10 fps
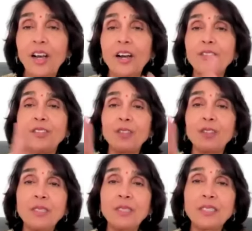of the
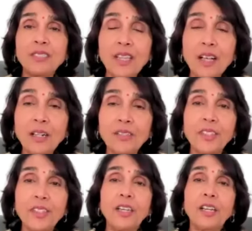
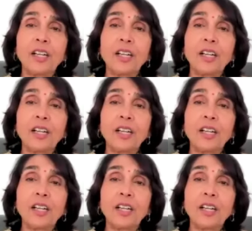result